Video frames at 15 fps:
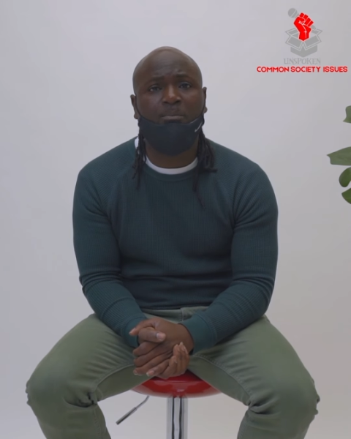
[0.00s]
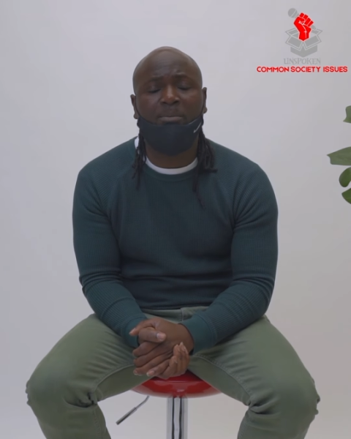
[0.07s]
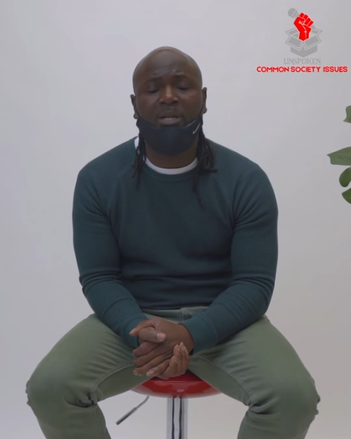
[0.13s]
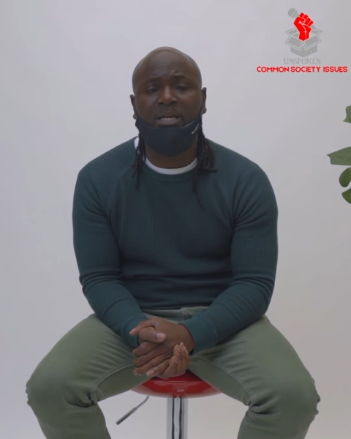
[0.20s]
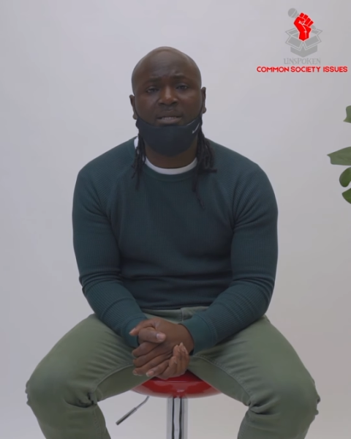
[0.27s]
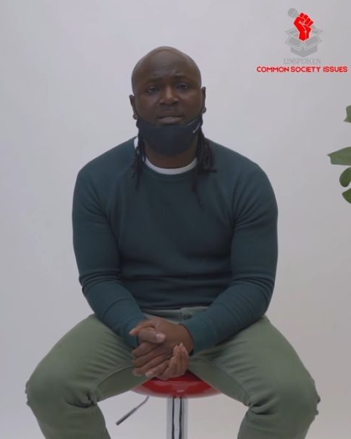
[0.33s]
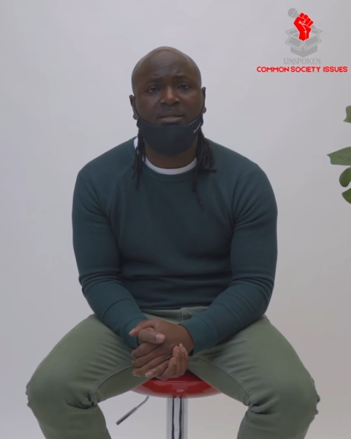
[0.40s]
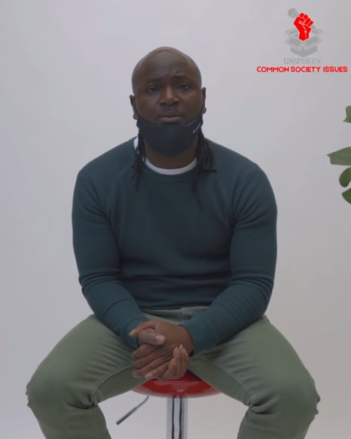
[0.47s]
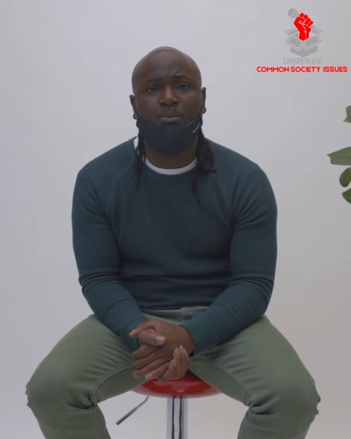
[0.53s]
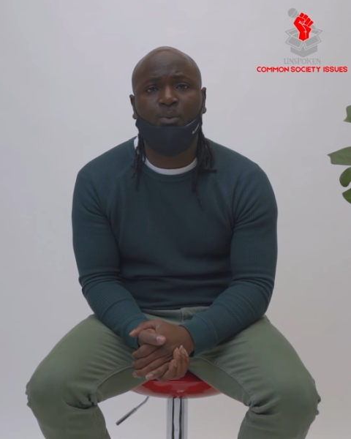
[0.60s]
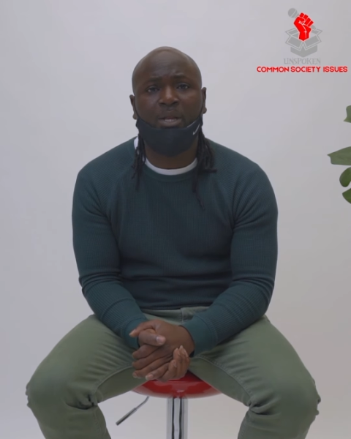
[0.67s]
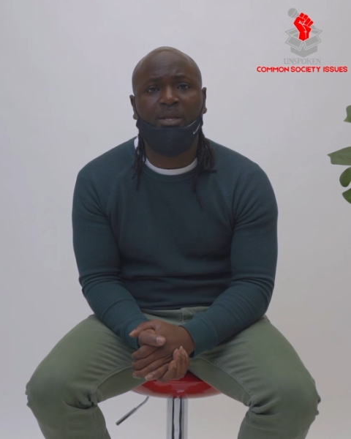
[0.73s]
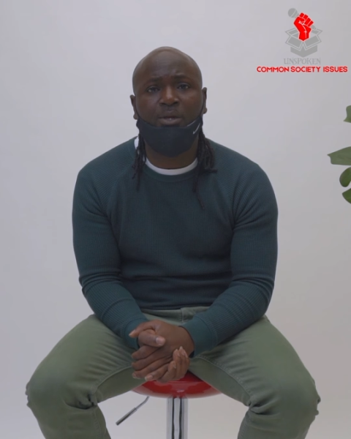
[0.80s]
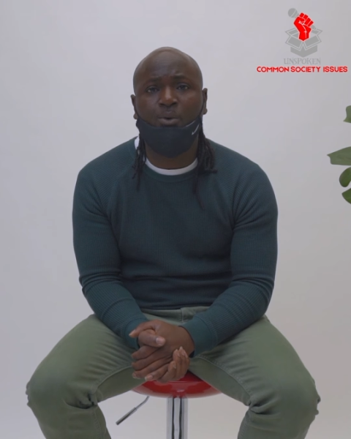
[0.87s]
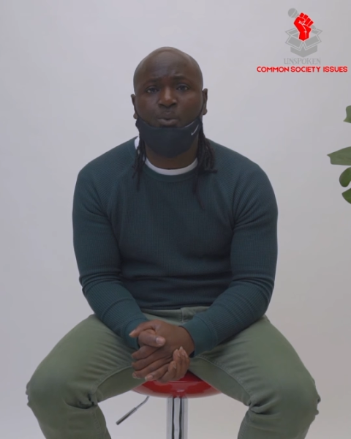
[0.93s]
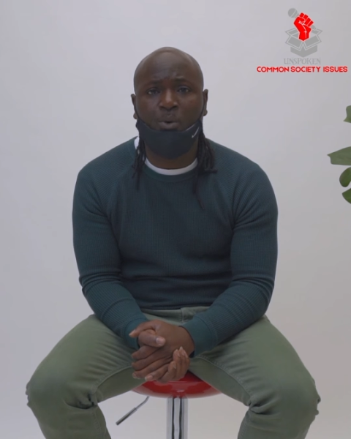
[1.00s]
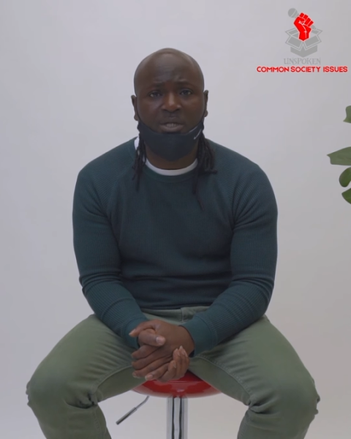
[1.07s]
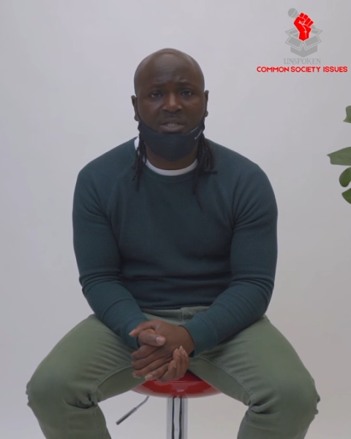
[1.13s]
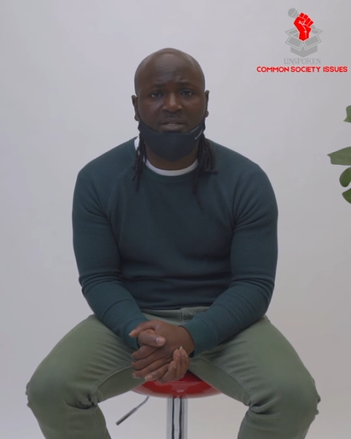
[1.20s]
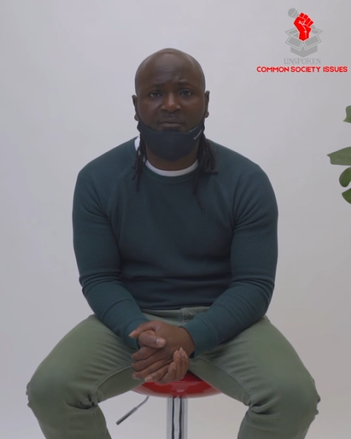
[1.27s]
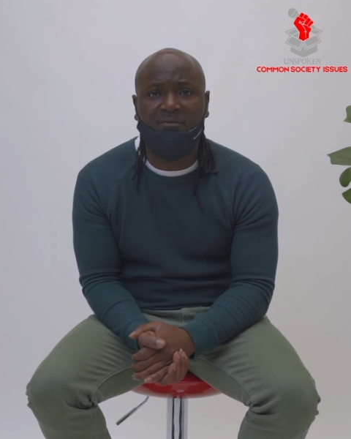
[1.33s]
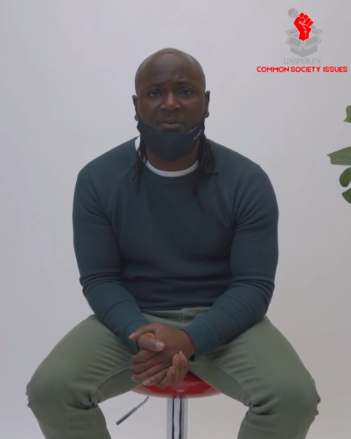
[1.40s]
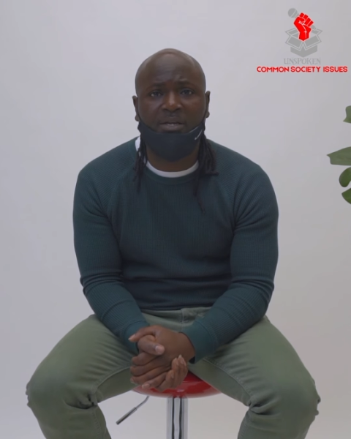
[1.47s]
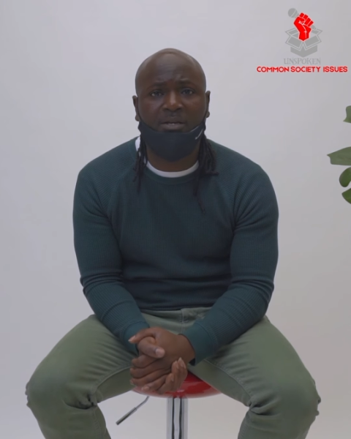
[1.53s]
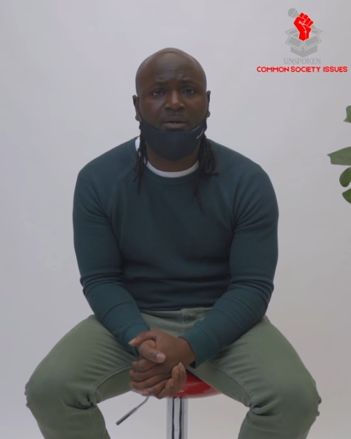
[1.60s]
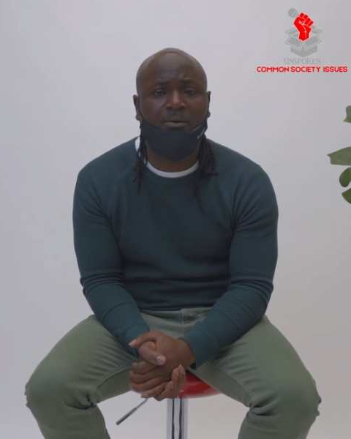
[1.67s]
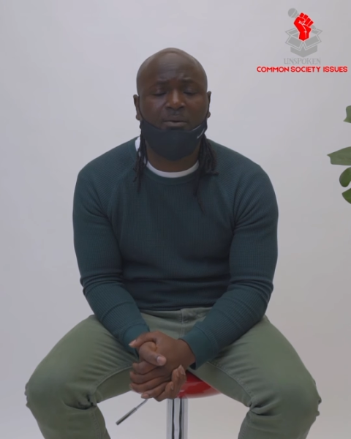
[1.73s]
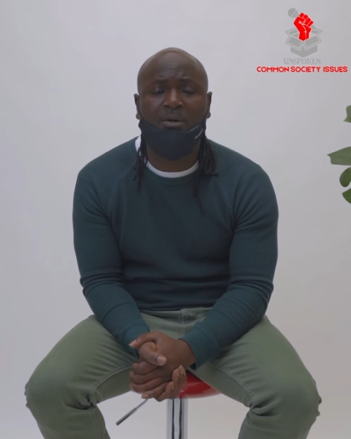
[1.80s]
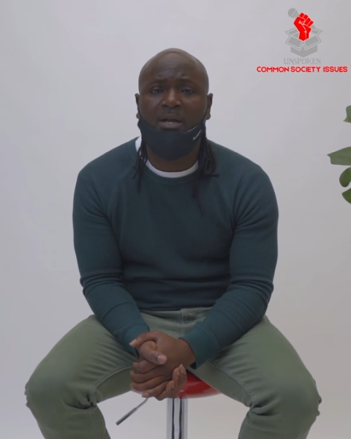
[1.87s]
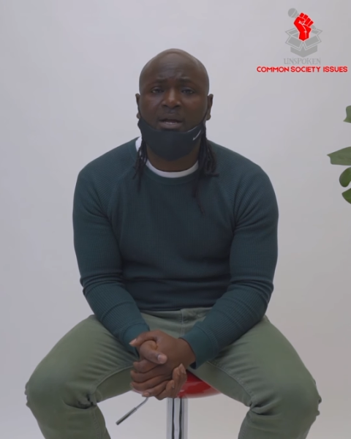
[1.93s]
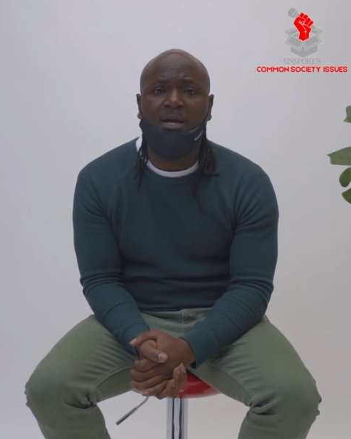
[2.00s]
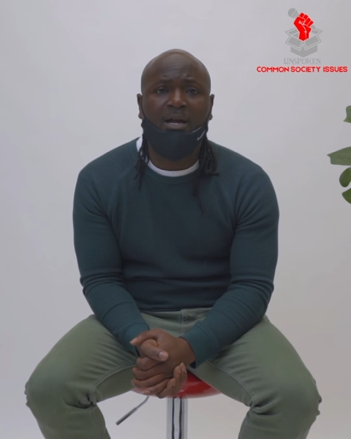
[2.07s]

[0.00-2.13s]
please, when you watch the video.